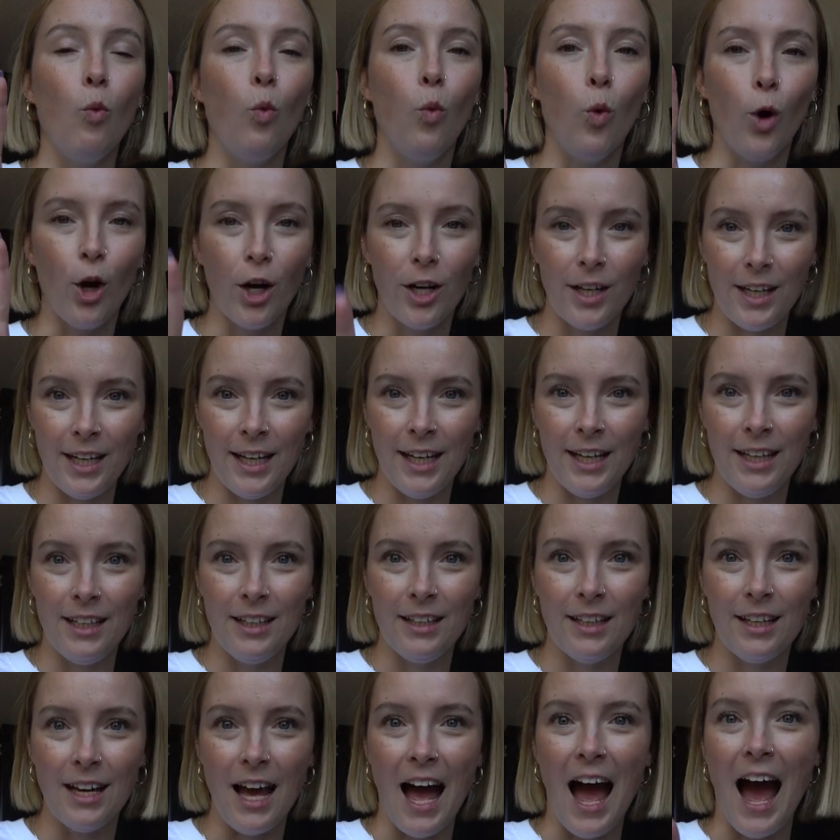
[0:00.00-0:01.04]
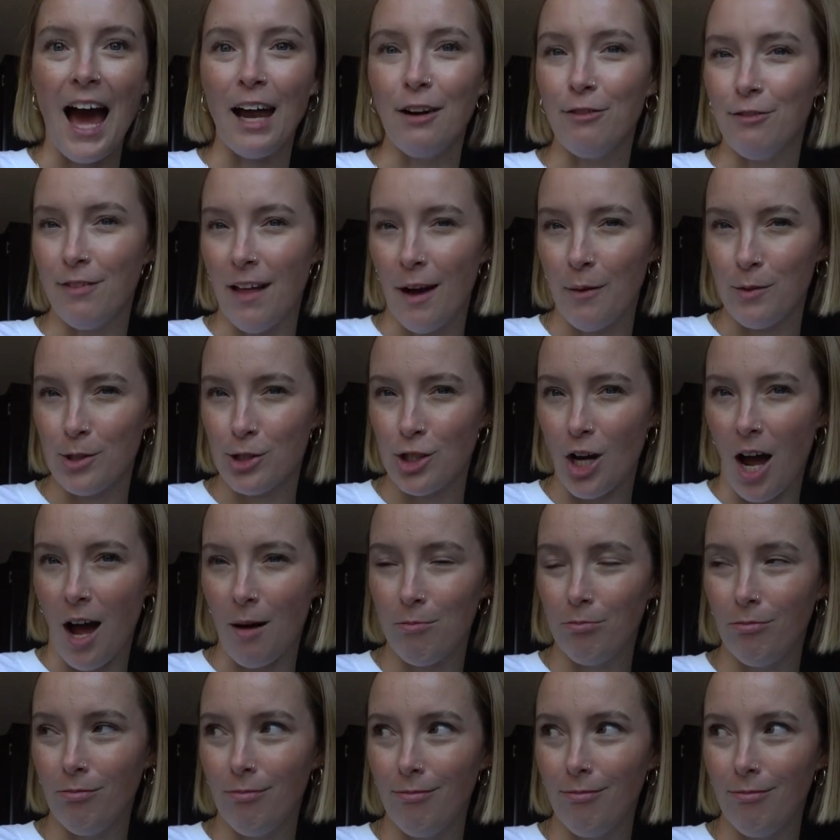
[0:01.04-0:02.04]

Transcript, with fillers: working at a flower shop.